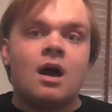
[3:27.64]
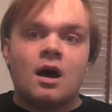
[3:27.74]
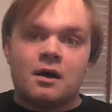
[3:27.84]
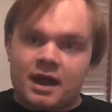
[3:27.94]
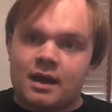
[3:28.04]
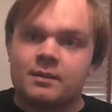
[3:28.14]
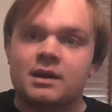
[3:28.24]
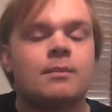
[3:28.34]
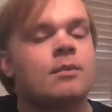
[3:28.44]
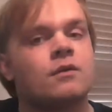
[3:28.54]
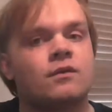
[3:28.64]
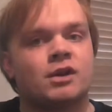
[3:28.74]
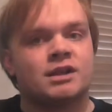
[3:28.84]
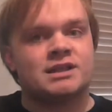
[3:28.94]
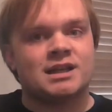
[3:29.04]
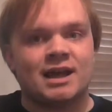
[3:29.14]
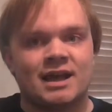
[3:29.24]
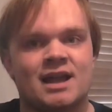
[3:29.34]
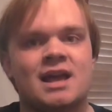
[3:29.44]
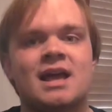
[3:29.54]
Okay, I'm going to move on until
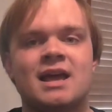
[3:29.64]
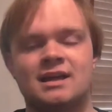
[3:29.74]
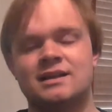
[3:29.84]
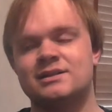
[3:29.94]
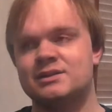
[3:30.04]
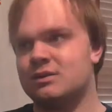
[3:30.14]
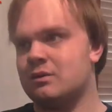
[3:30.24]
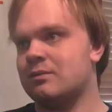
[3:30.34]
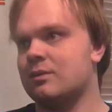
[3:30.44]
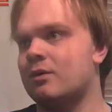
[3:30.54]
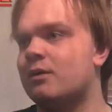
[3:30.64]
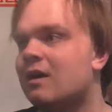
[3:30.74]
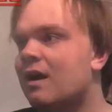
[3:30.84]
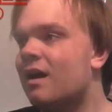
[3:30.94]
I talk more.